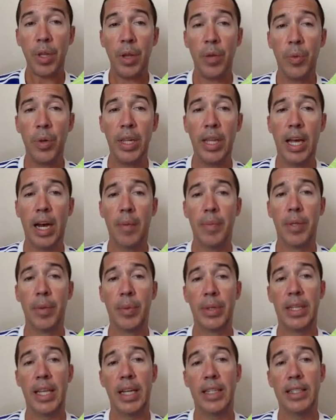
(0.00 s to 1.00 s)
really help them
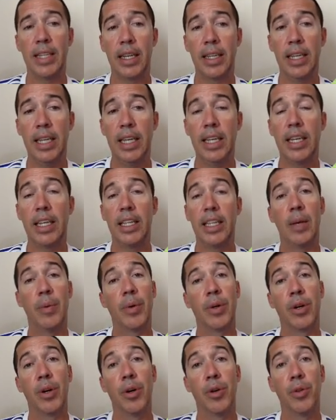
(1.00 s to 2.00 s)
with that technique, and then
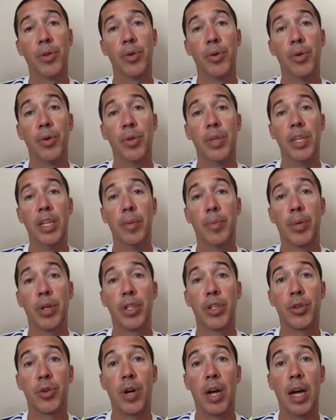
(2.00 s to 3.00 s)
we'll go through the
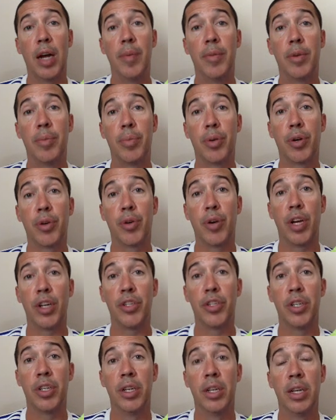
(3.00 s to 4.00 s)
prescribed
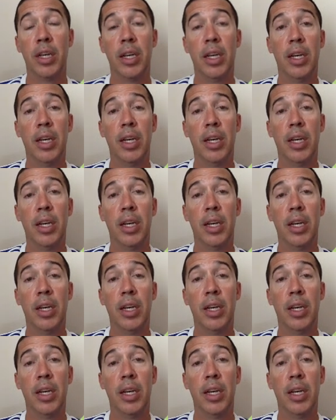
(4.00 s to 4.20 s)
progression